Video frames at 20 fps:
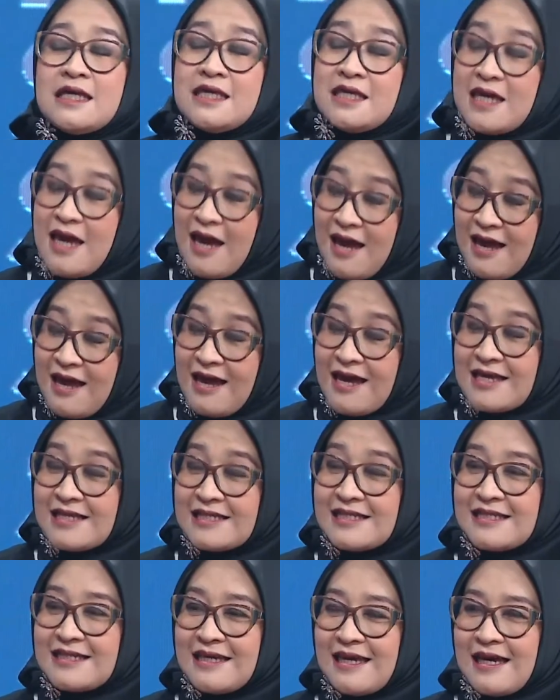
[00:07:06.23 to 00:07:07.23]

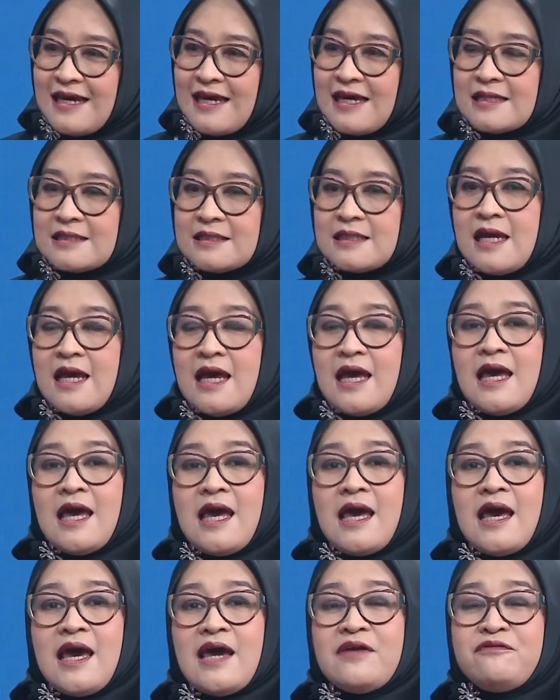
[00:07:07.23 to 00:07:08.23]
Yes, yes.
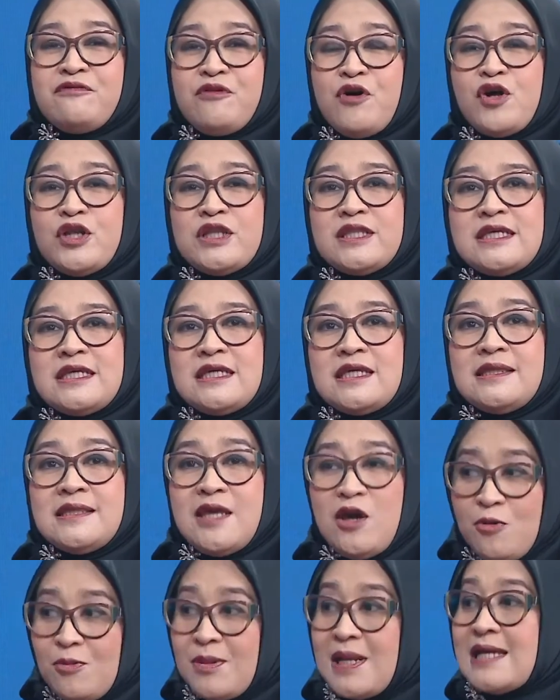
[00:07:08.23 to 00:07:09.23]
And for the
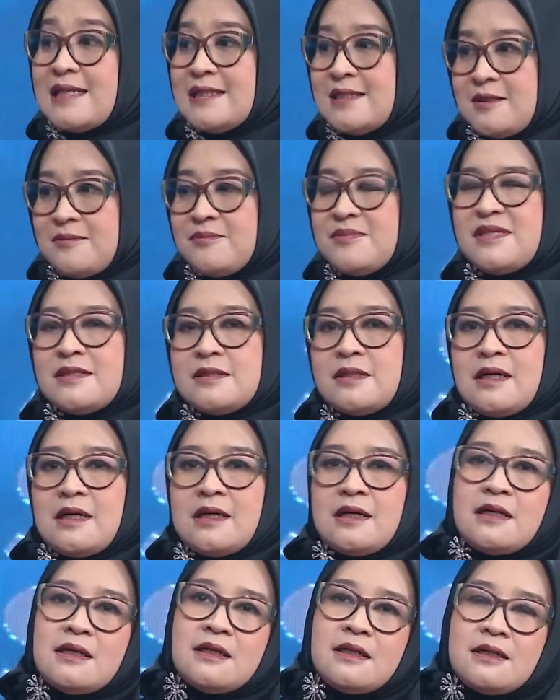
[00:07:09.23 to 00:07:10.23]
neoplasms,
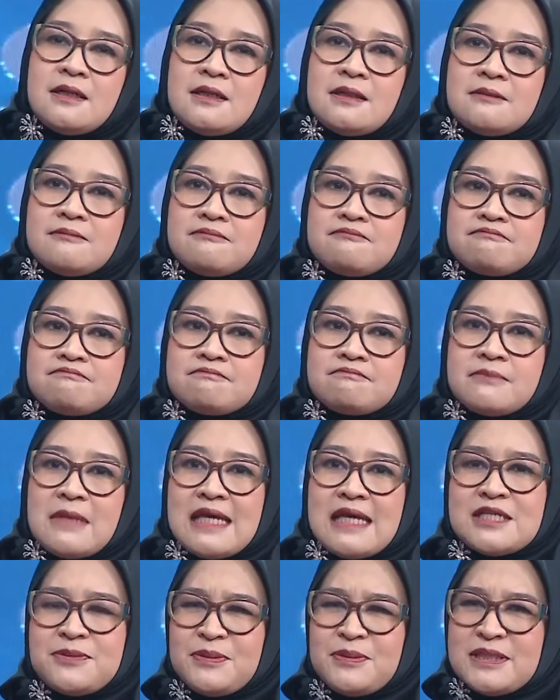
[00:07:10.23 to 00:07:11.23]

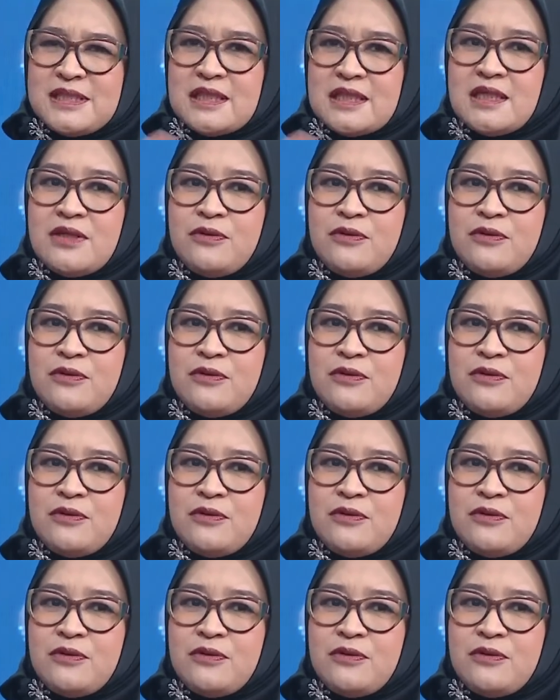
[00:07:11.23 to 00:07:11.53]
especially,